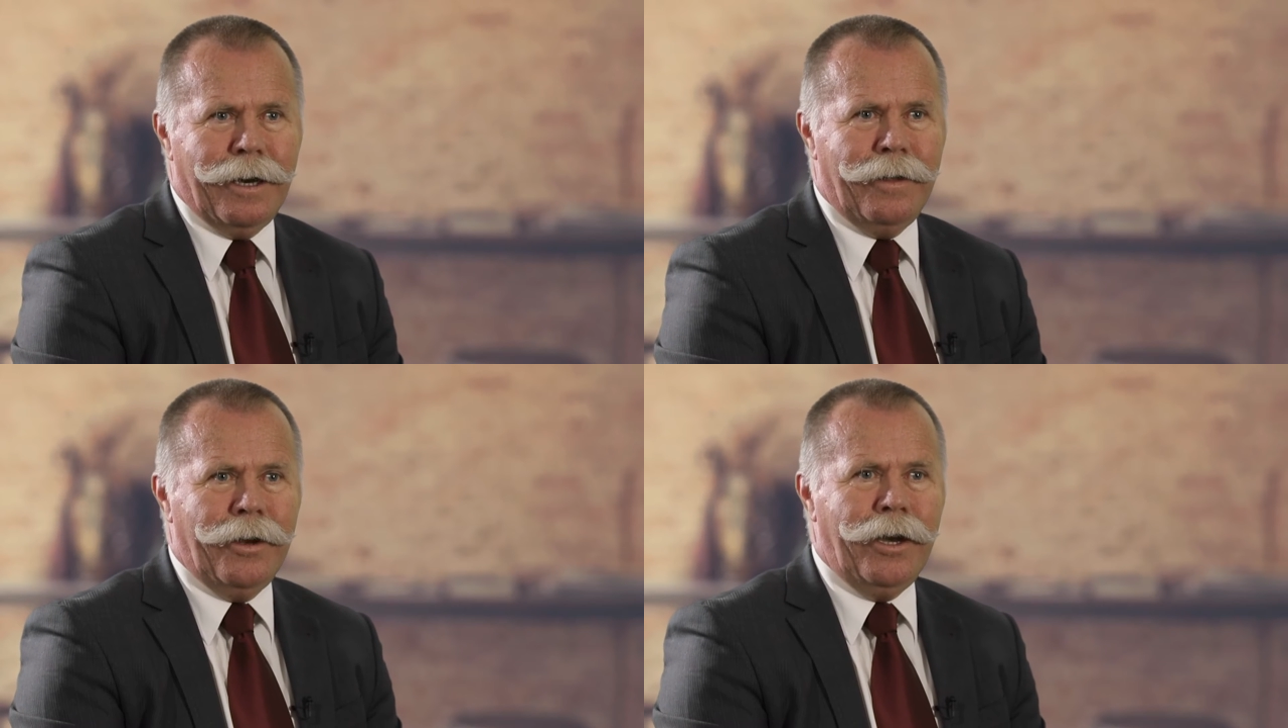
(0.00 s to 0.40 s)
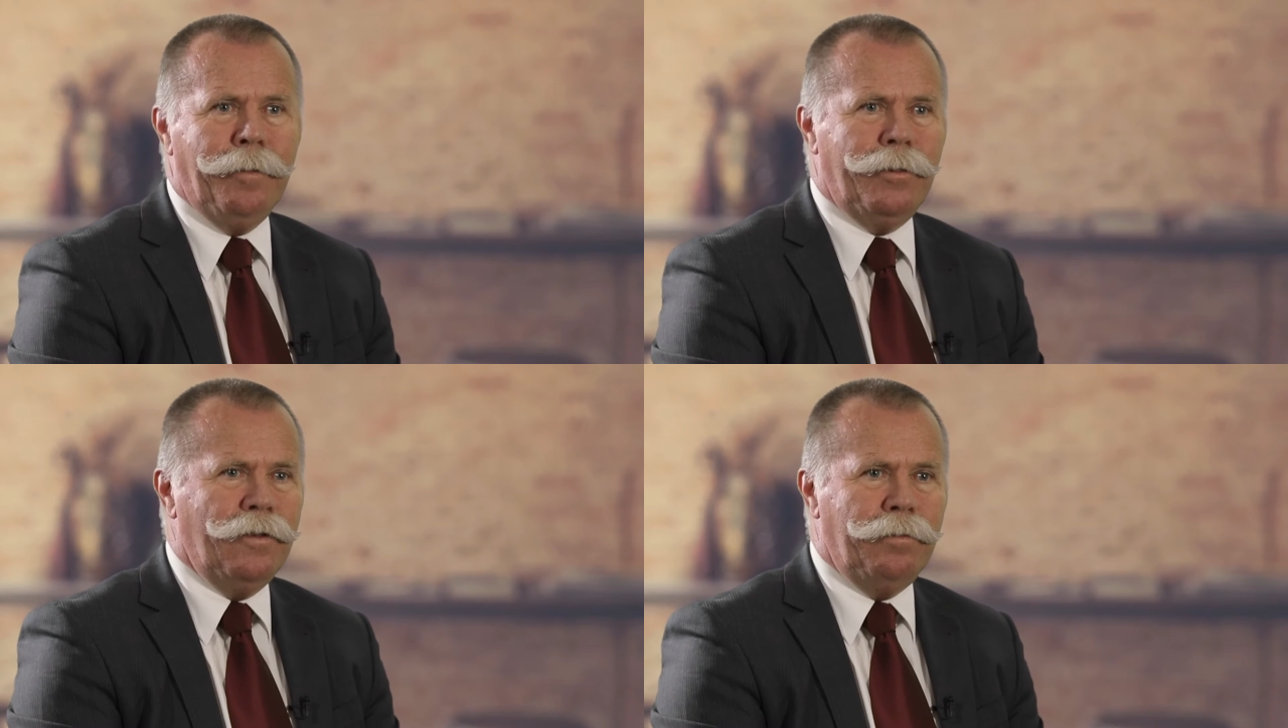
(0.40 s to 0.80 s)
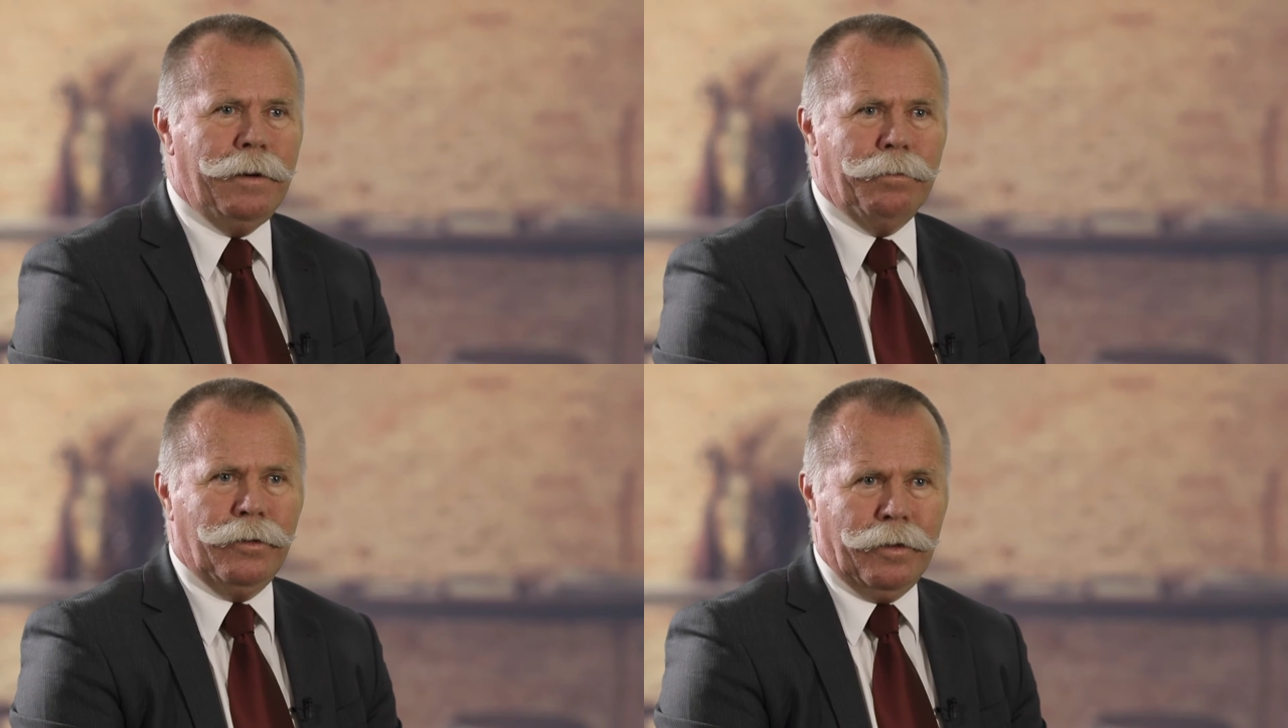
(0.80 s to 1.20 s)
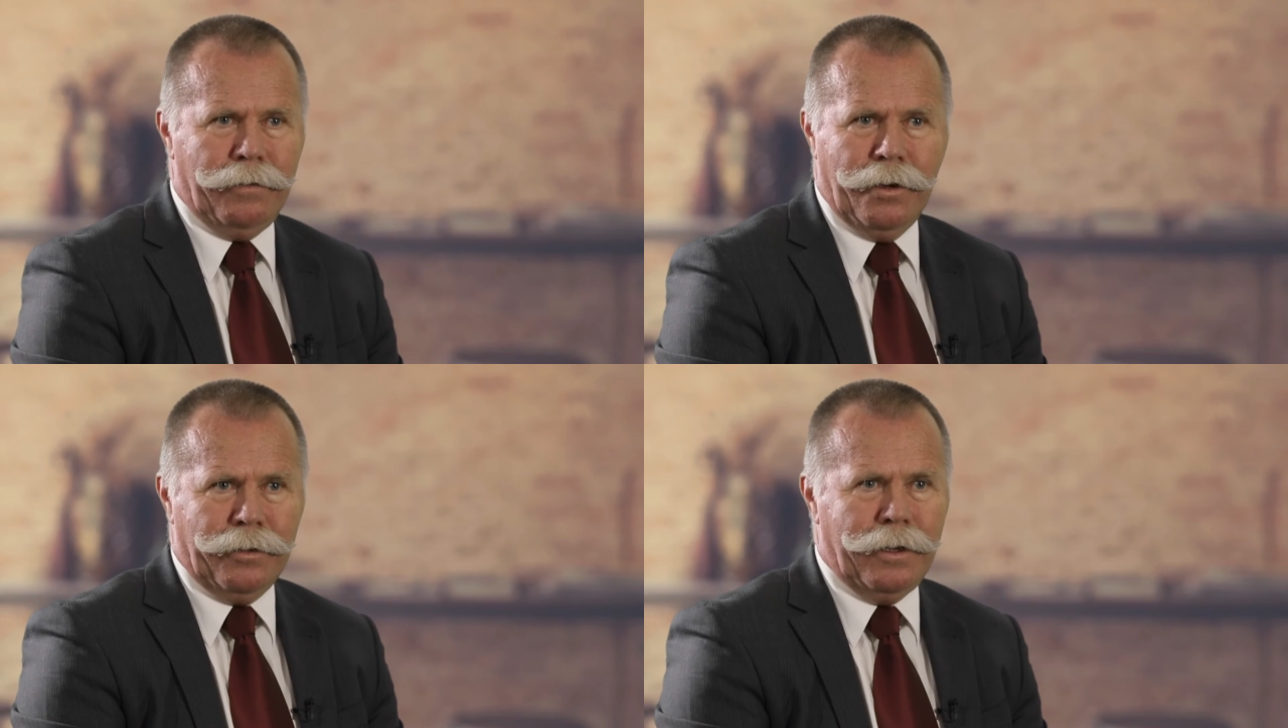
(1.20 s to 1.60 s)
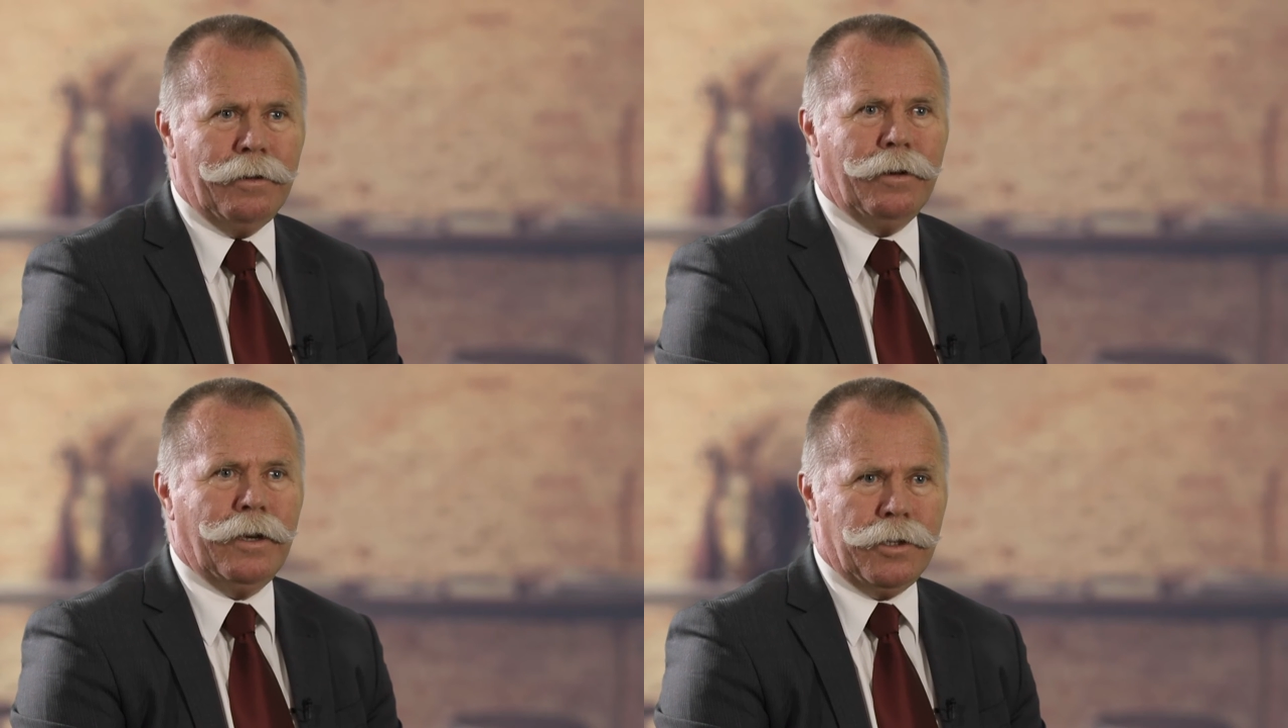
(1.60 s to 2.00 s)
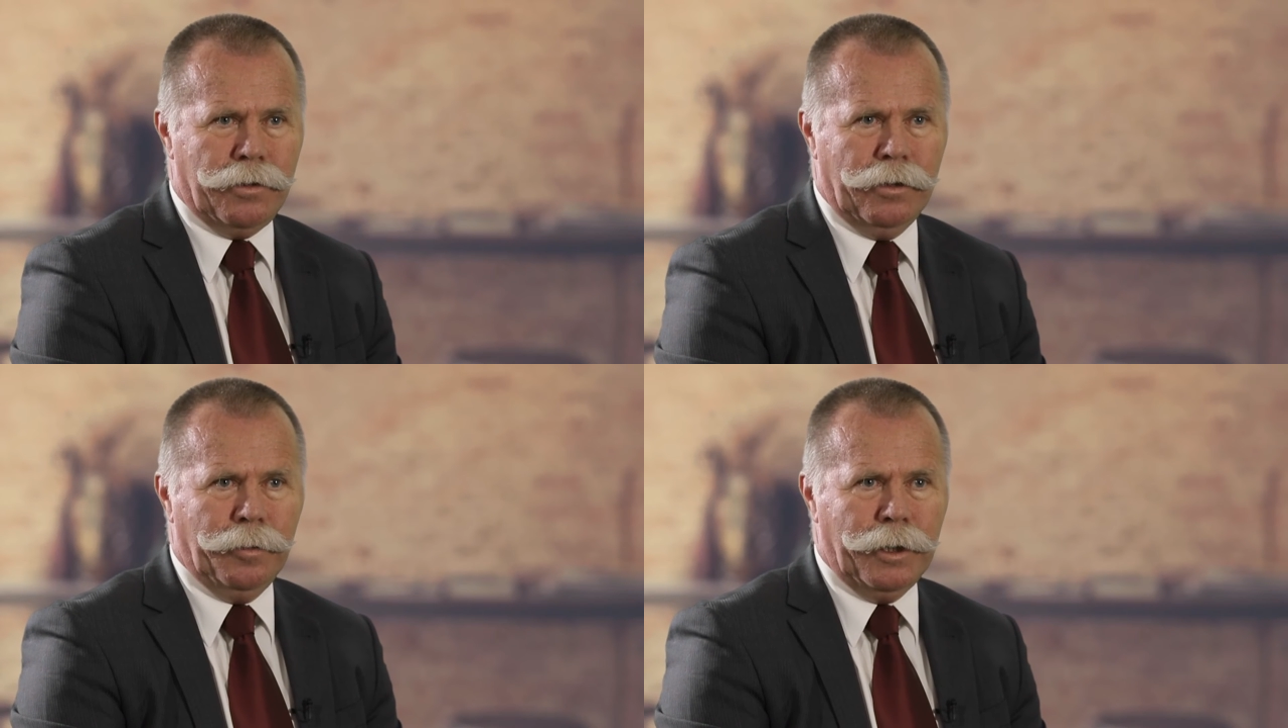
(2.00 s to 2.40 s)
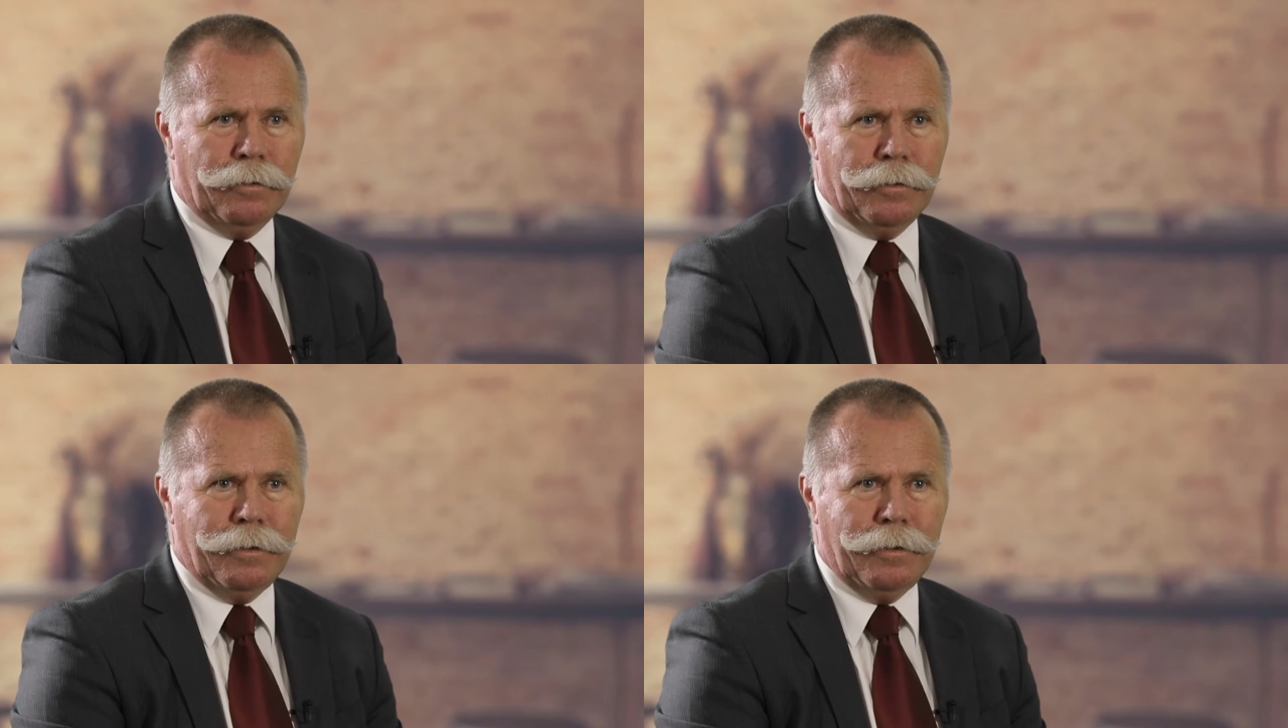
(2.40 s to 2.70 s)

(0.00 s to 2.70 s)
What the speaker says: and the number of members they've got there is astronomical.